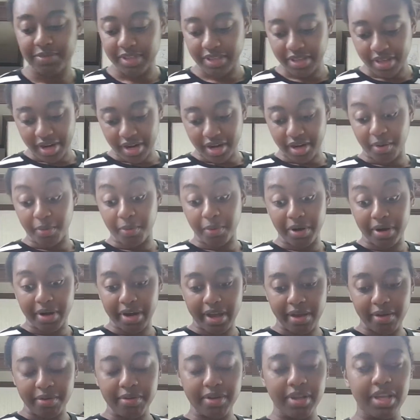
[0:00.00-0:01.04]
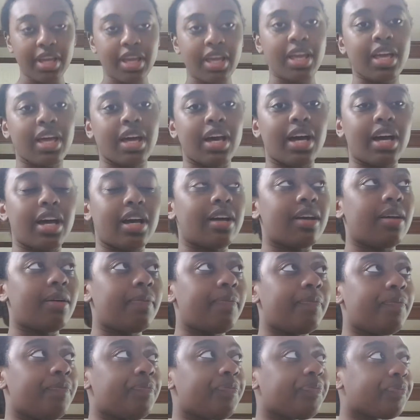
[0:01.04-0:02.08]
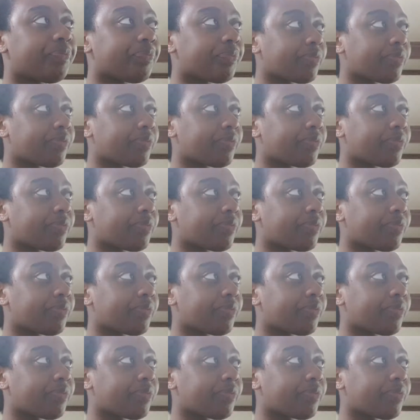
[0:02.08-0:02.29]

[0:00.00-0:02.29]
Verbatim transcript: getting a word out. Um,